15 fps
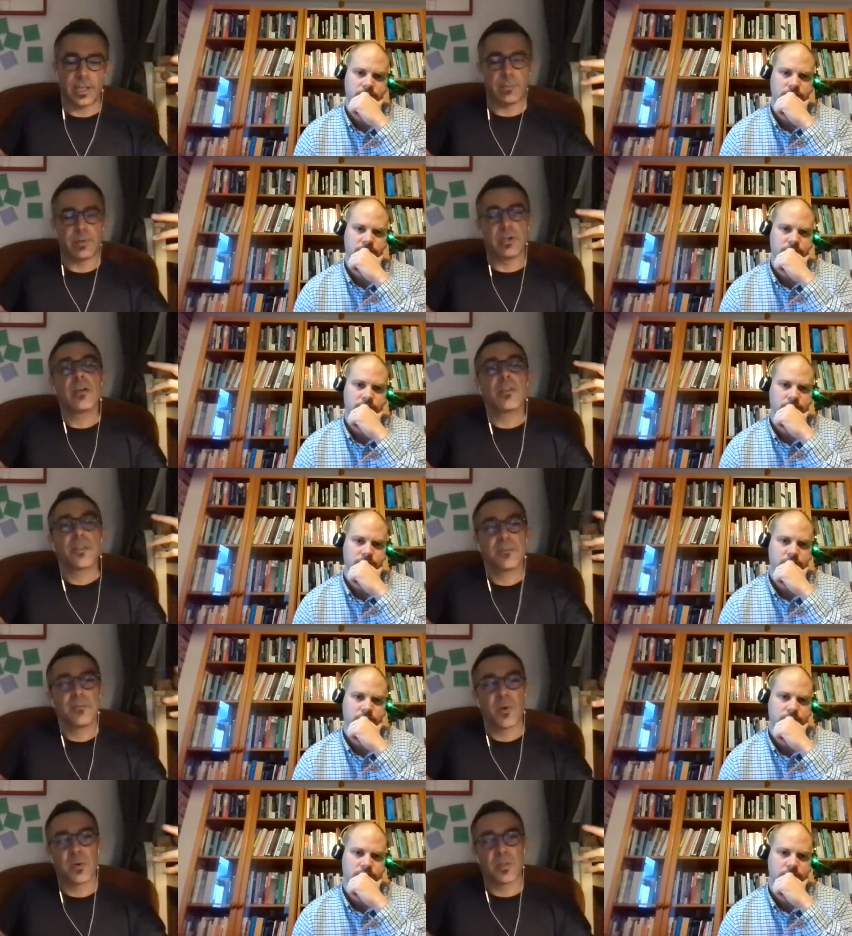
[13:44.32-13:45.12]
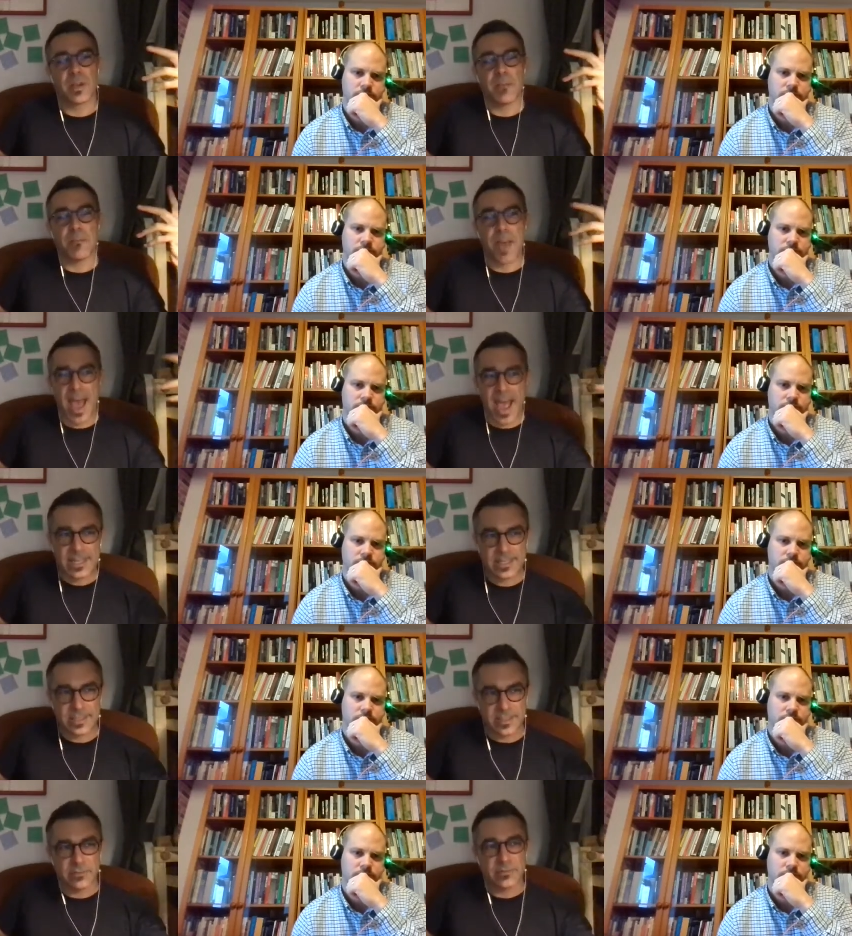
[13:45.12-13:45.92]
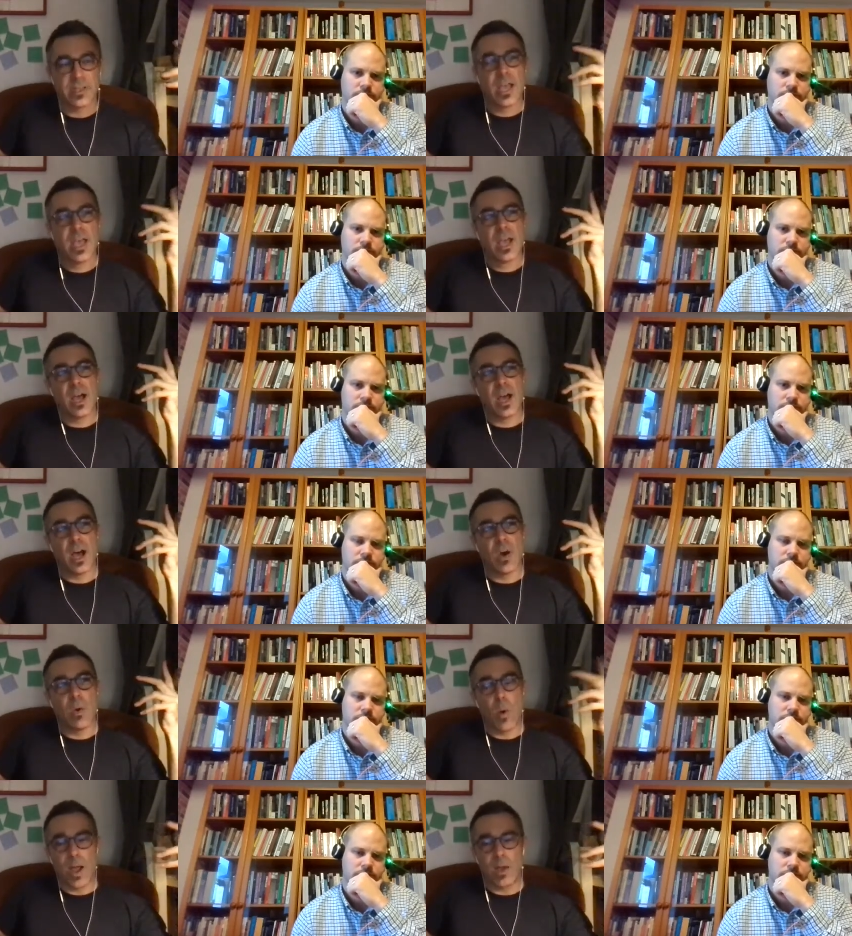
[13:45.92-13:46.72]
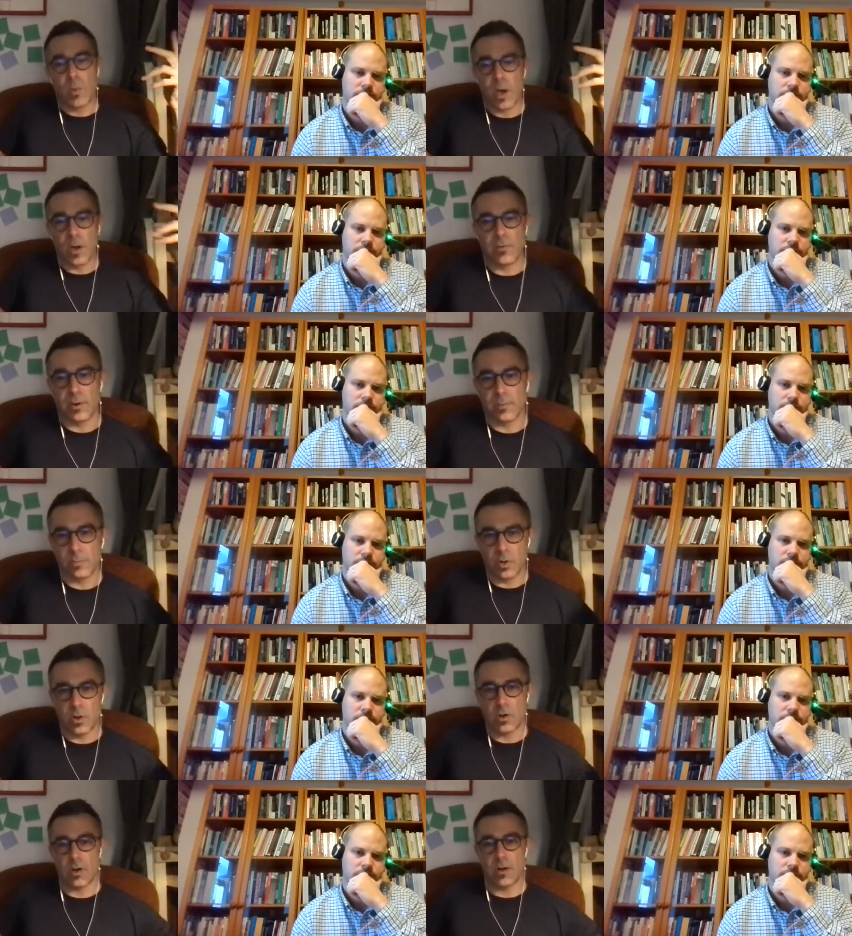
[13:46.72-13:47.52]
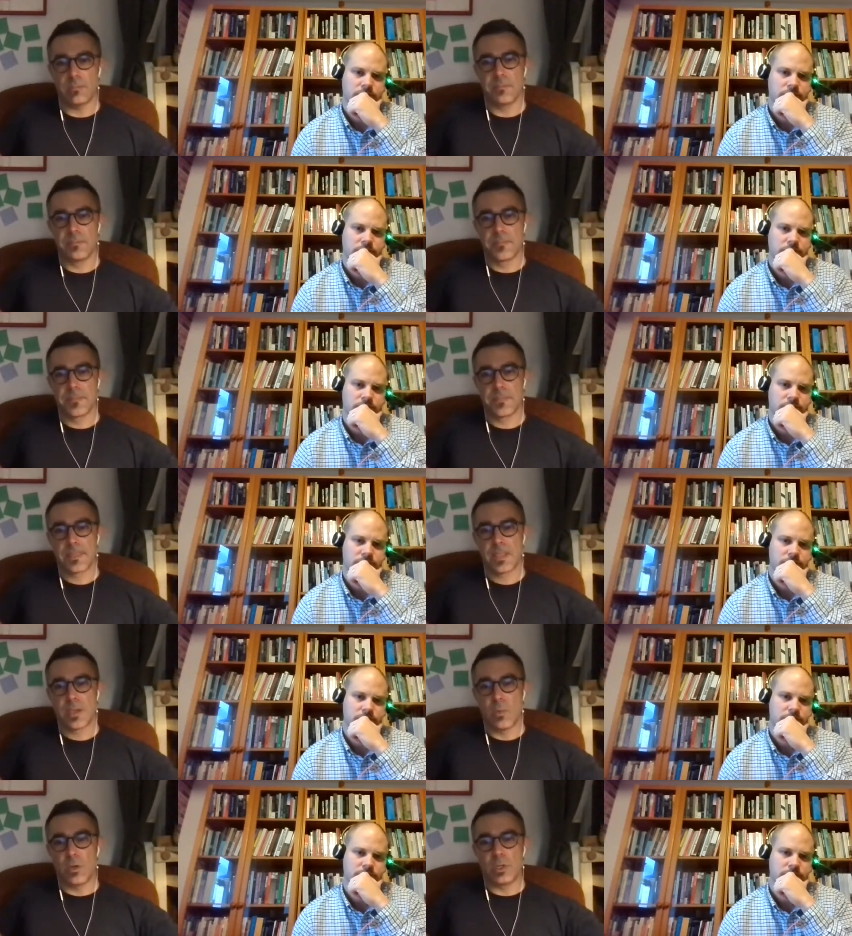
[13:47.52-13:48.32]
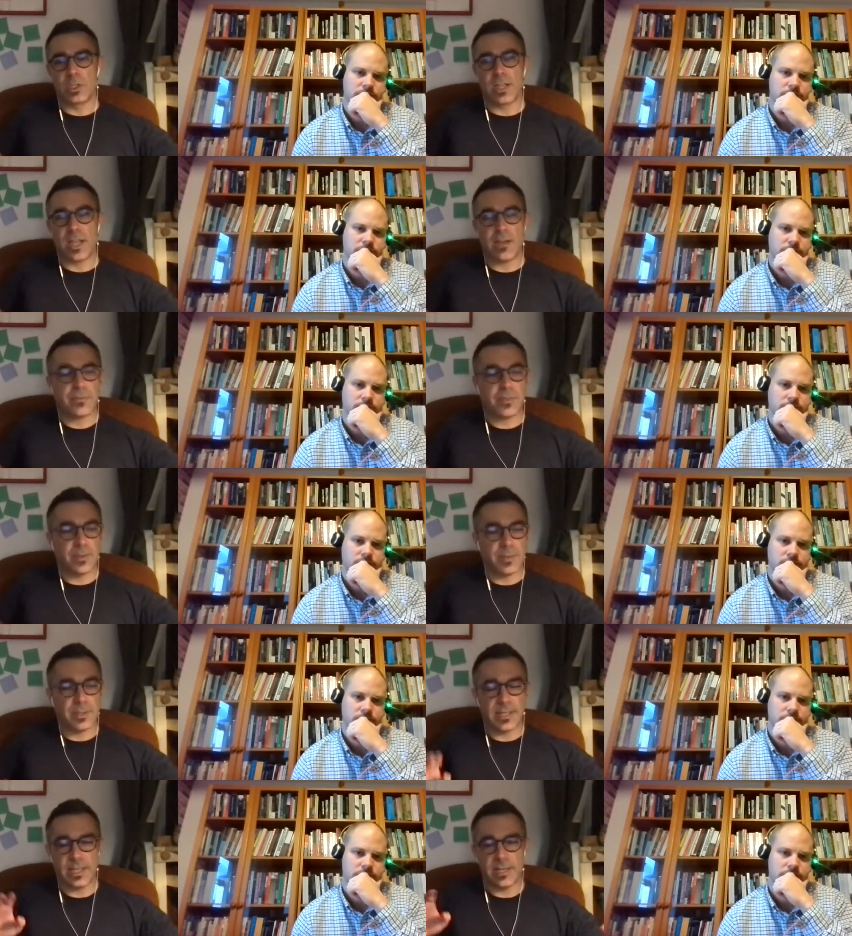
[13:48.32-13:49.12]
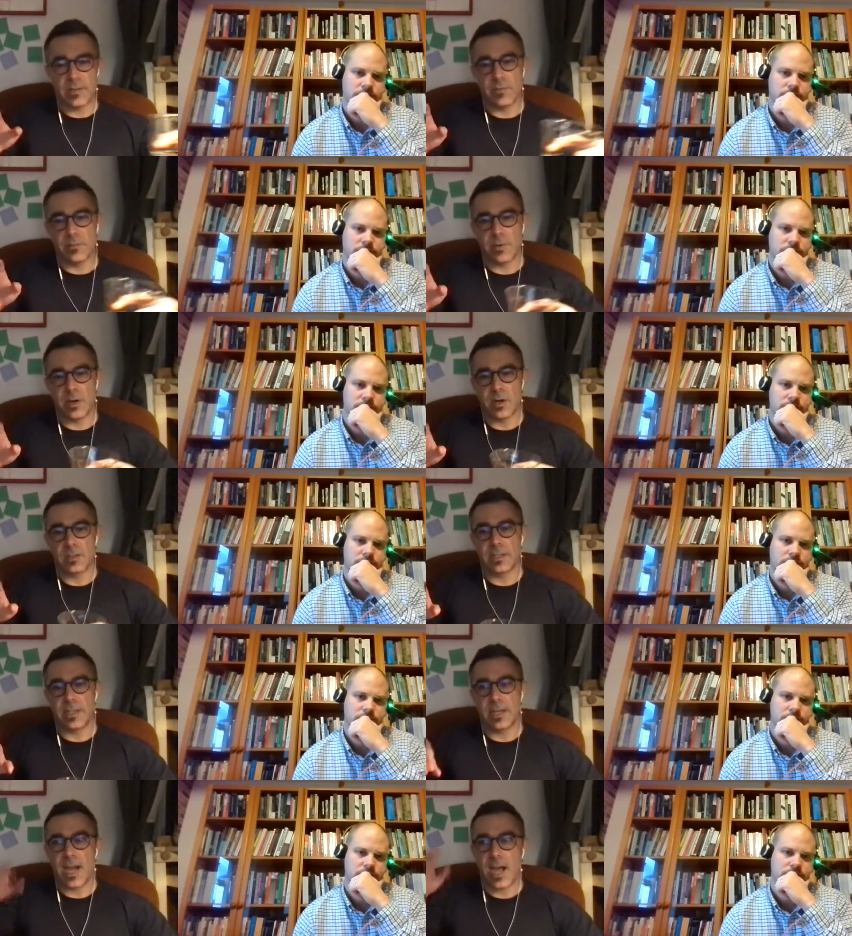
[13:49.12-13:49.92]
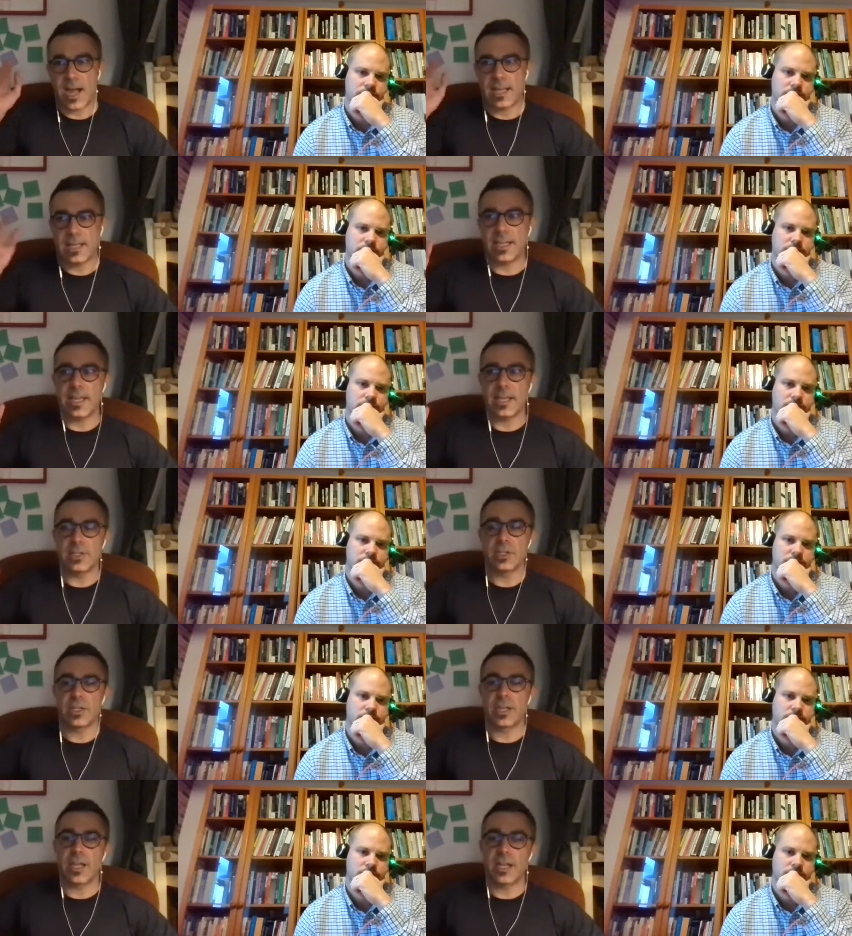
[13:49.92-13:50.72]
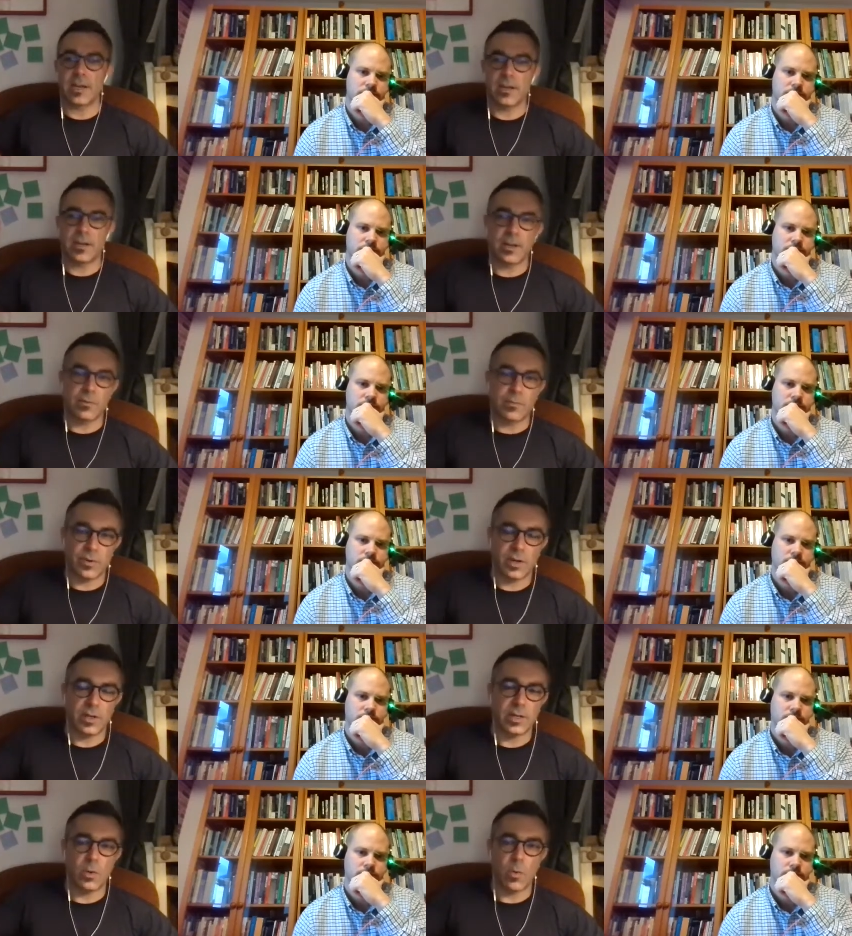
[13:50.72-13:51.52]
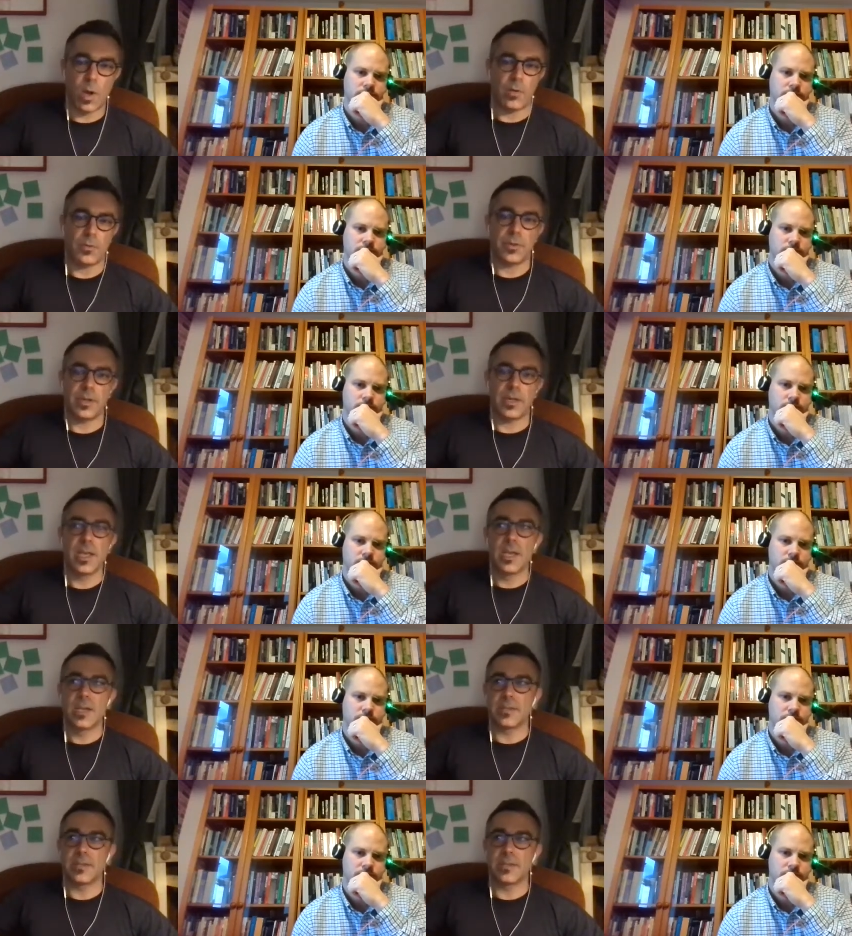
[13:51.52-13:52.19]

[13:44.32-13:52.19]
Speaker 1: but nothing more than a massive uh, white welfare program, mm. which left them at the end of apartheid highly educated and fairly wealthy.